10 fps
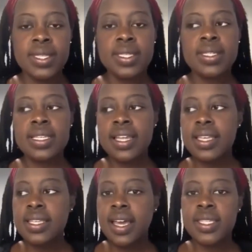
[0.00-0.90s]
So
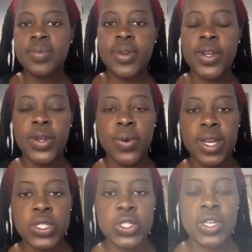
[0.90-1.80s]
today's icebreaker
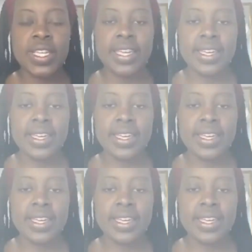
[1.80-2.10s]
question